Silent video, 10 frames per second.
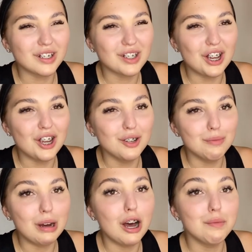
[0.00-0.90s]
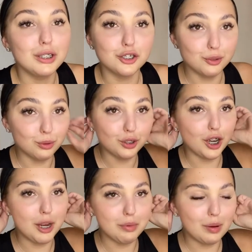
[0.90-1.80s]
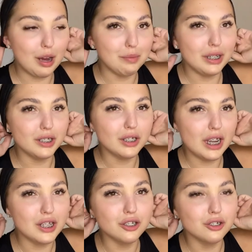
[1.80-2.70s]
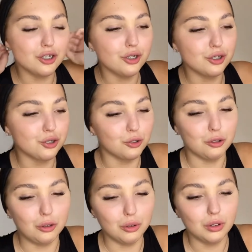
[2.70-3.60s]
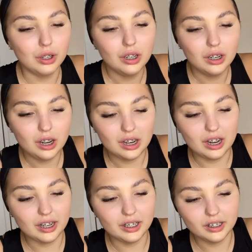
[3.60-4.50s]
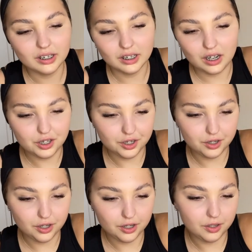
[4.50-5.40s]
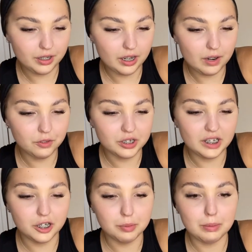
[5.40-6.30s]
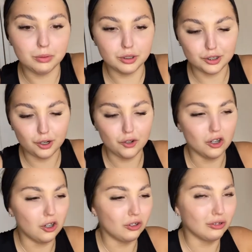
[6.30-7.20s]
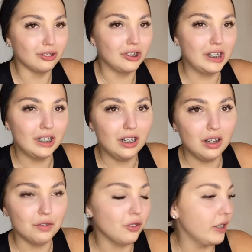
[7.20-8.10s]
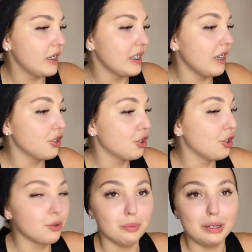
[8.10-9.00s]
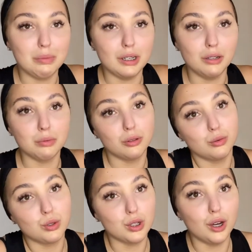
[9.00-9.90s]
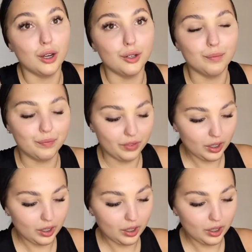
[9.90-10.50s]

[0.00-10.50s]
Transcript: part of me does want to go, but part of me isn't too sure. Like, I don't know, I've not seen those people in so long, I've not really stayed in touch with many people, so